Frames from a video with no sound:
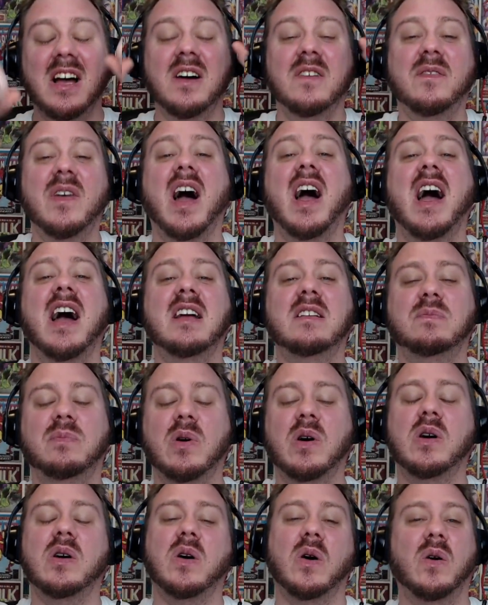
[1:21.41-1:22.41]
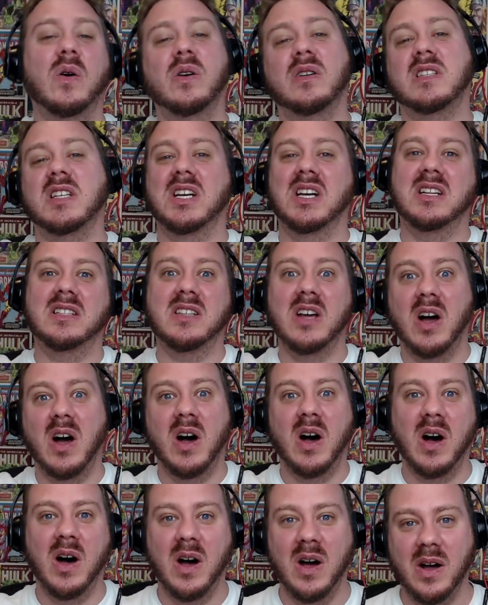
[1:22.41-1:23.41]
Facebook, or
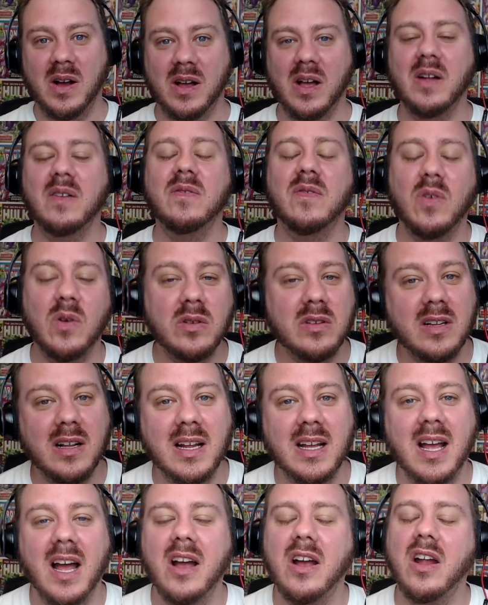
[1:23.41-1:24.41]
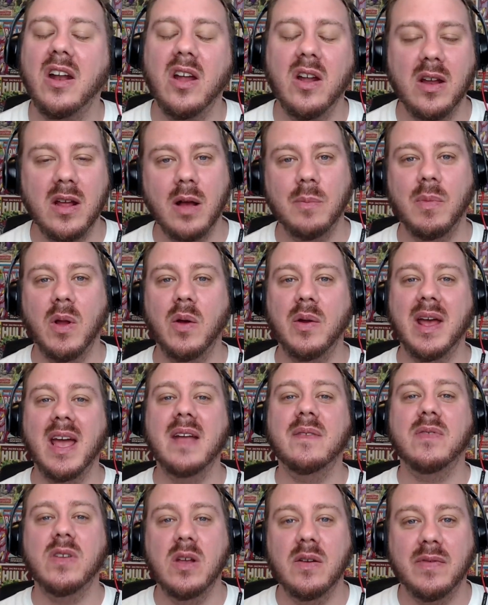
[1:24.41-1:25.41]
TikTok, unfortunately I can only upload a
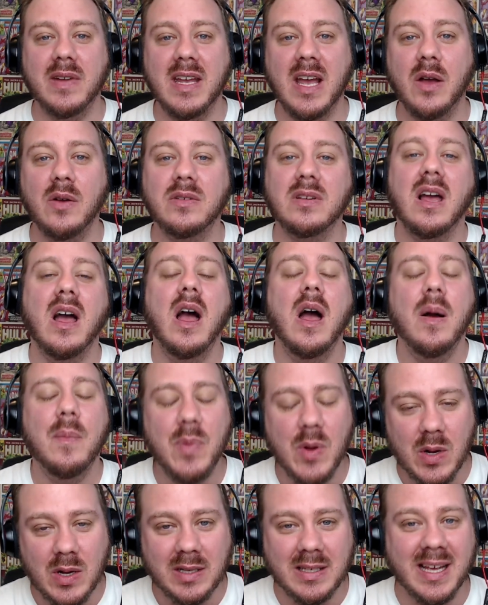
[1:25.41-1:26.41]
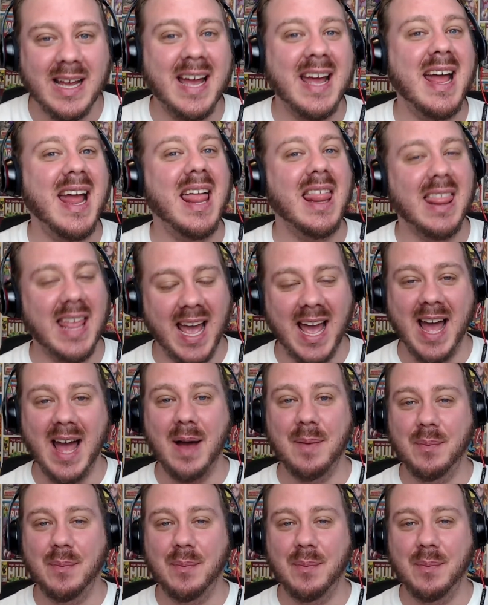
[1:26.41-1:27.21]
few videos per day there.